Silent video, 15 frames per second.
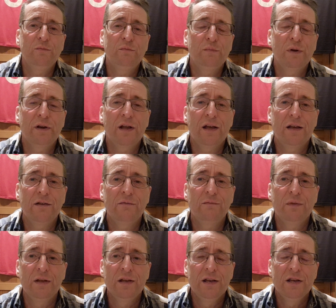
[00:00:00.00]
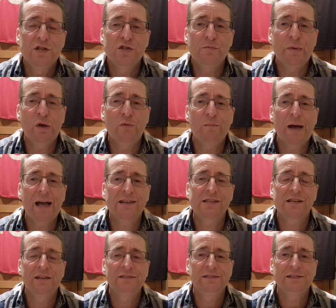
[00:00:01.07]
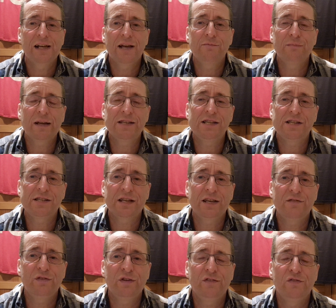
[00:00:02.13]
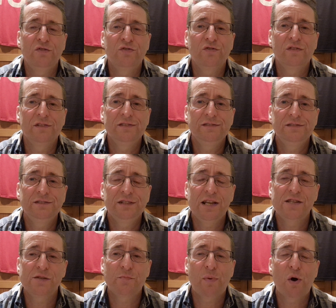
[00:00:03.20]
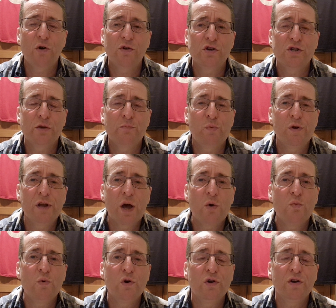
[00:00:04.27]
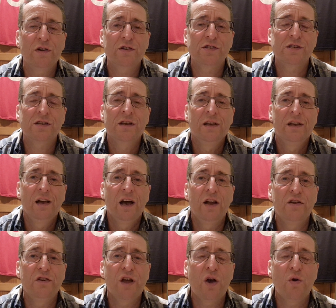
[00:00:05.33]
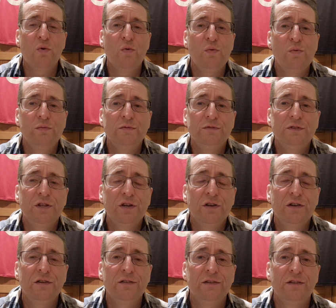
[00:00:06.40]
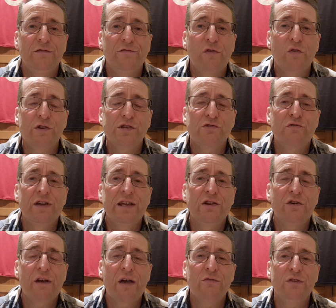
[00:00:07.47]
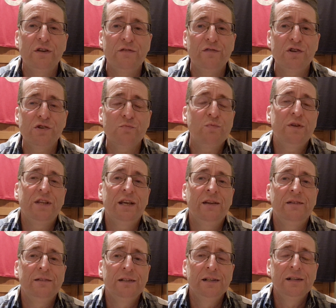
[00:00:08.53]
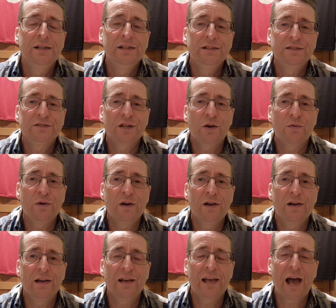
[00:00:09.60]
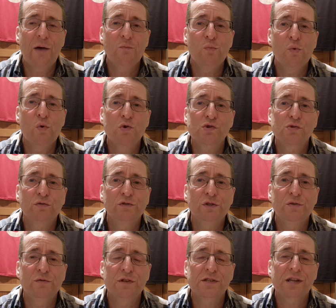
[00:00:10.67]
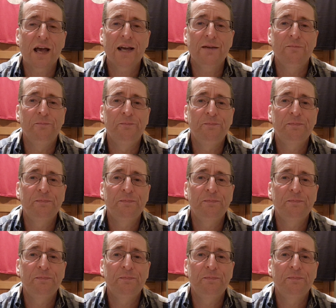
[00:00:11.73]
But Jamil Matt and Matty Stevens, it's a partnership we know works. And now the Forest Green got out the division with it. So can Walsall do the same?